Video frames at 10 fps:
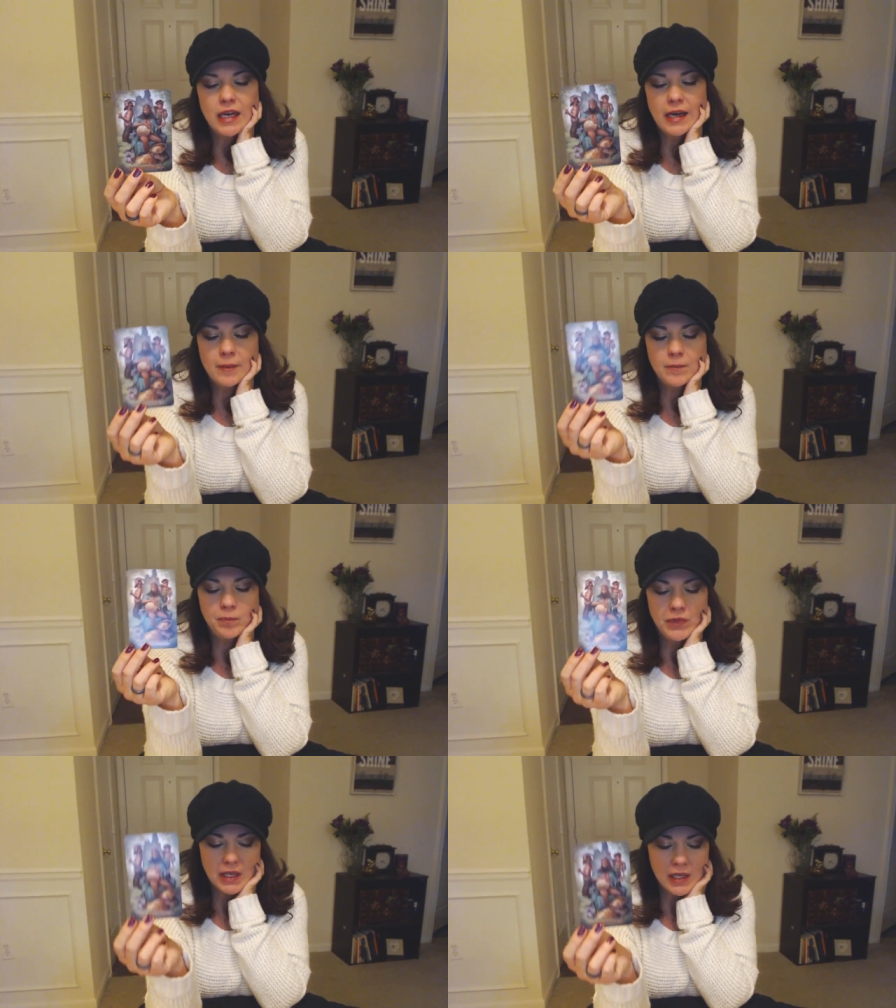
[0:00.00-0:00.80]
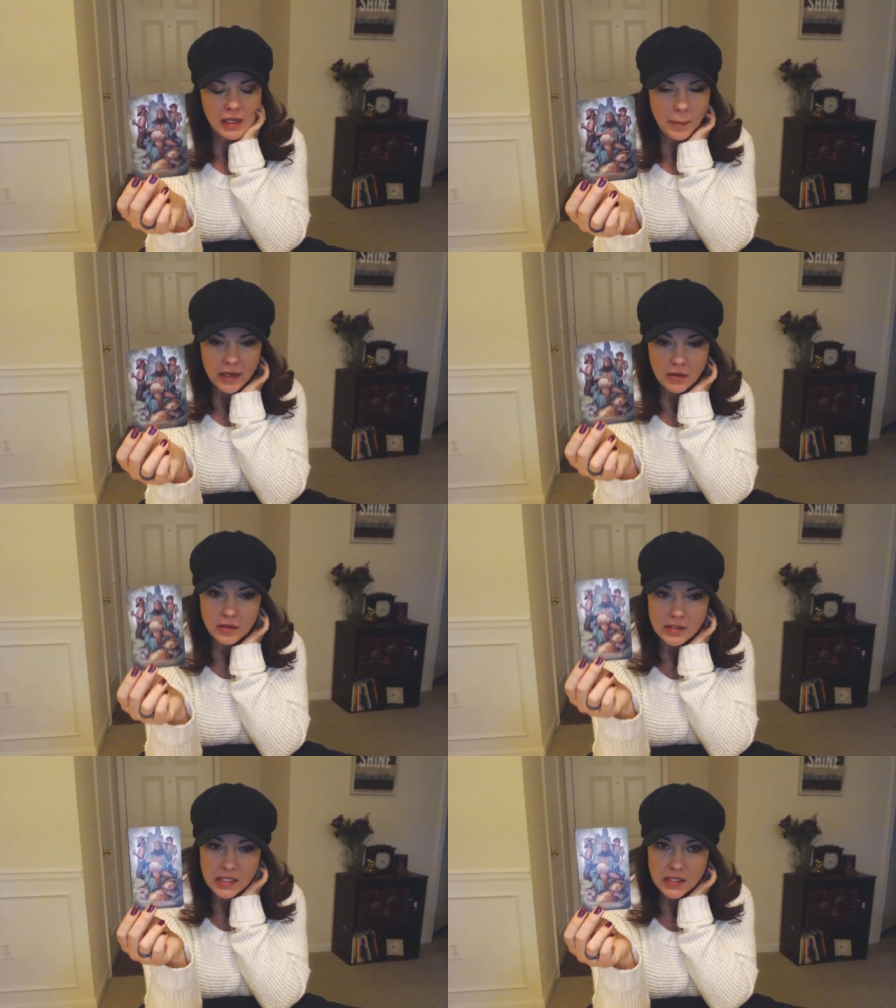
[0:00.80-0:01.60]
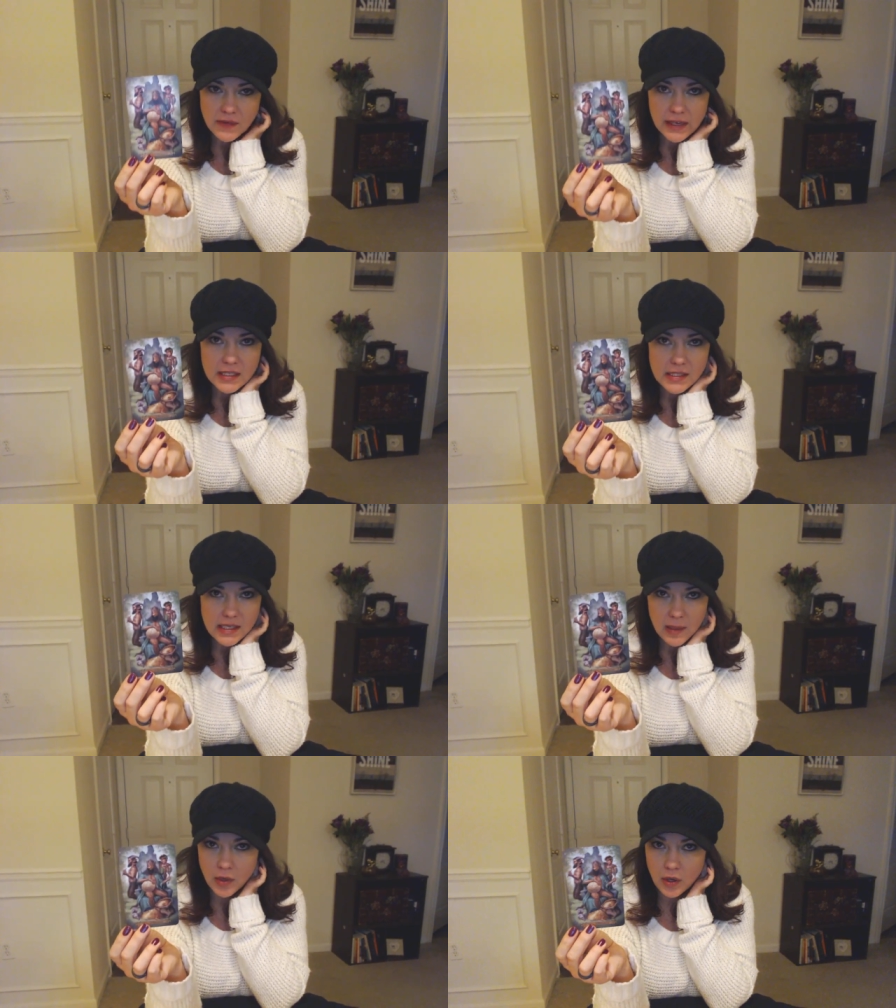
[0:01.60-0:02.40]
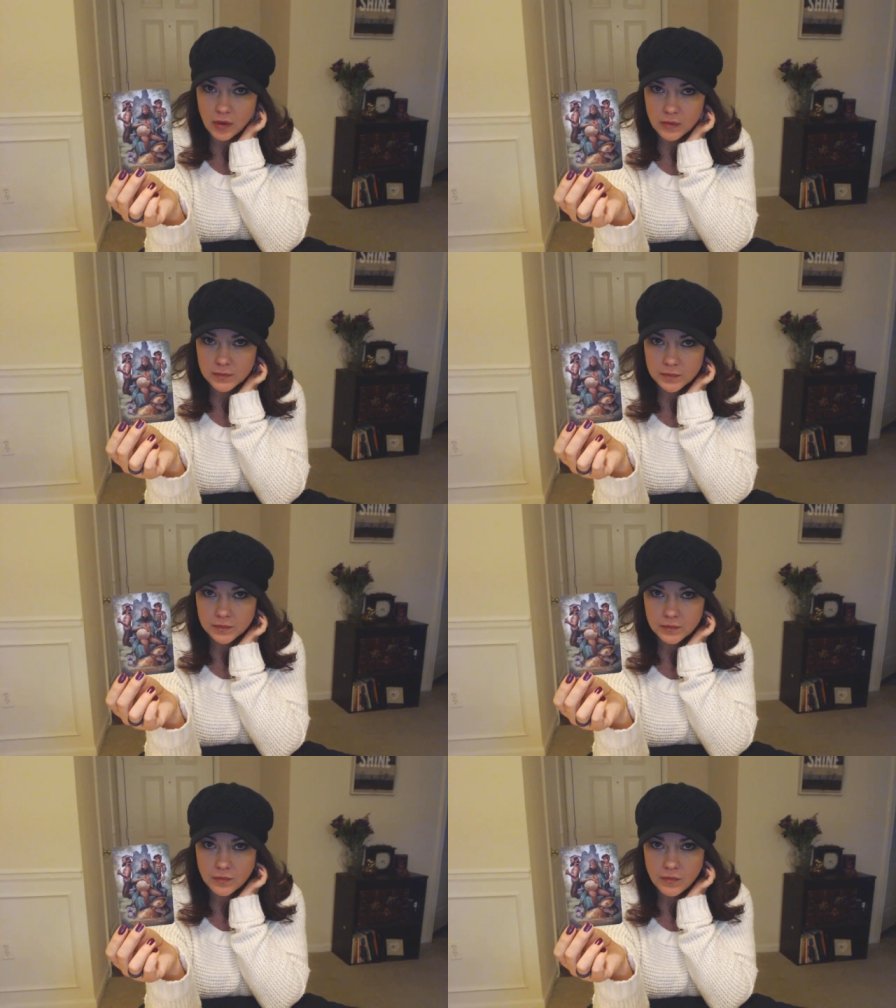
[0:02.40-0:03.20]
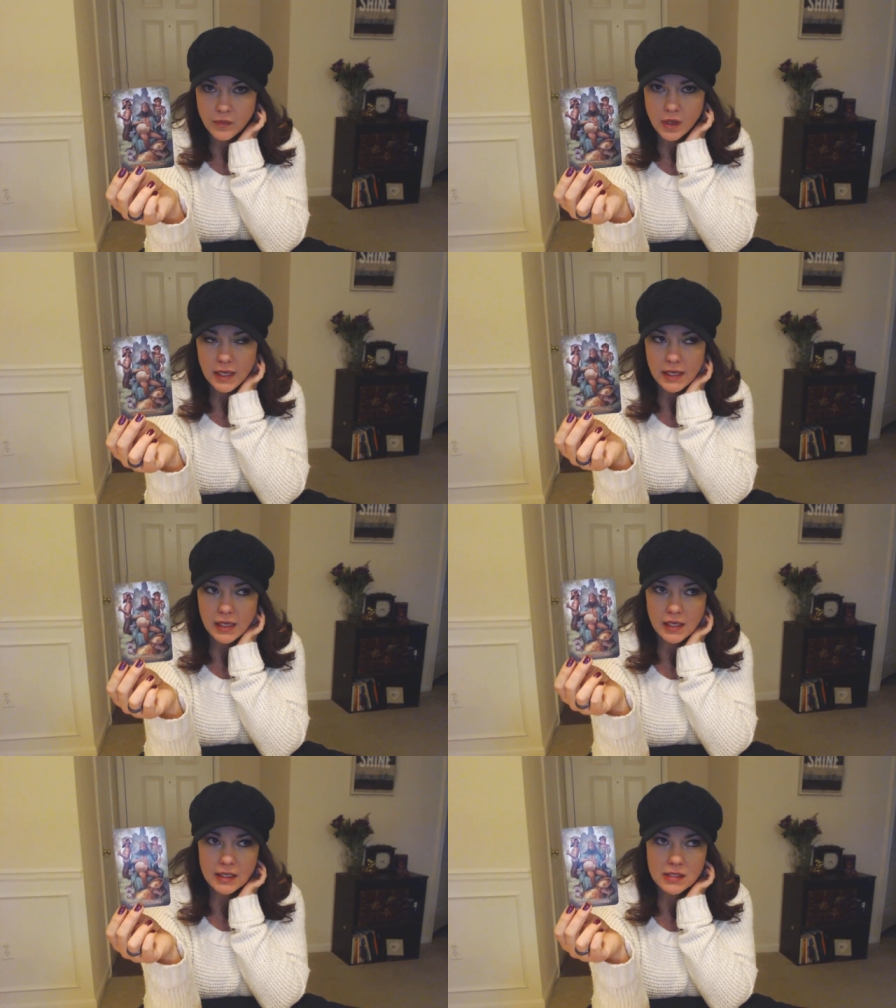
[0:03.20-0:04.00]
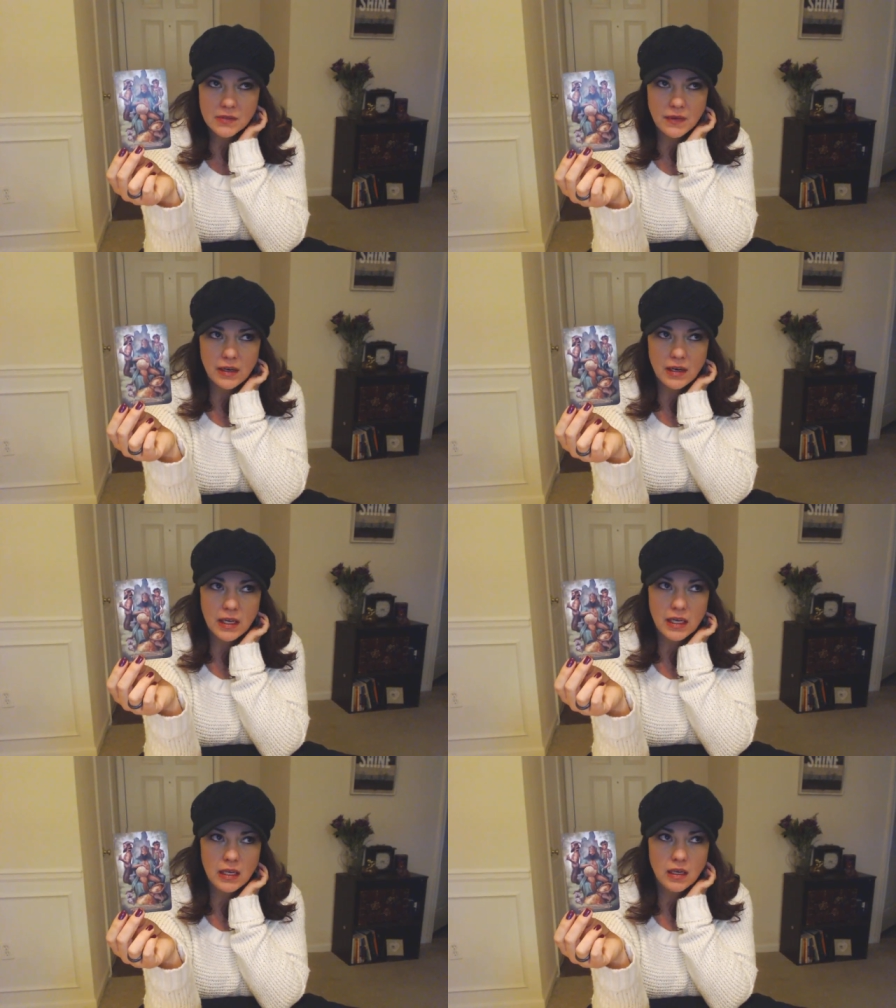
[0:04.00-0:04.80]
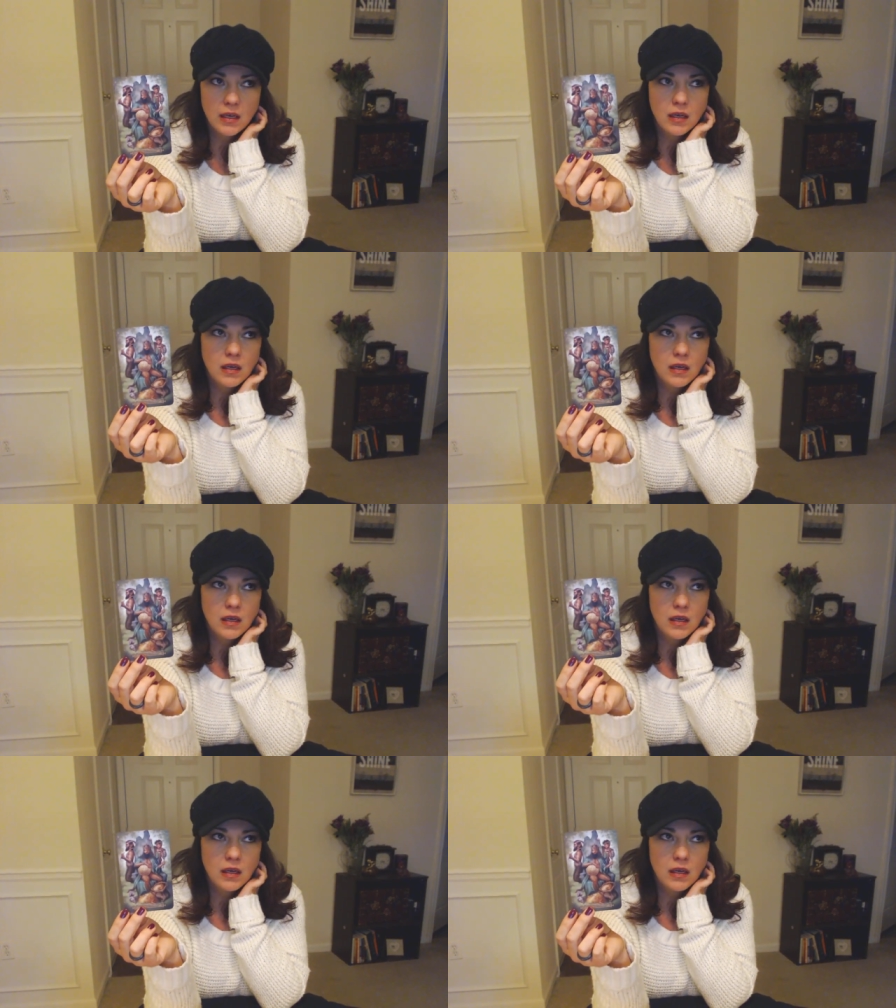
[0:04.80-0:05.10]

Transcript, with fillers: Um, the King of Pentacles is very stable. He is very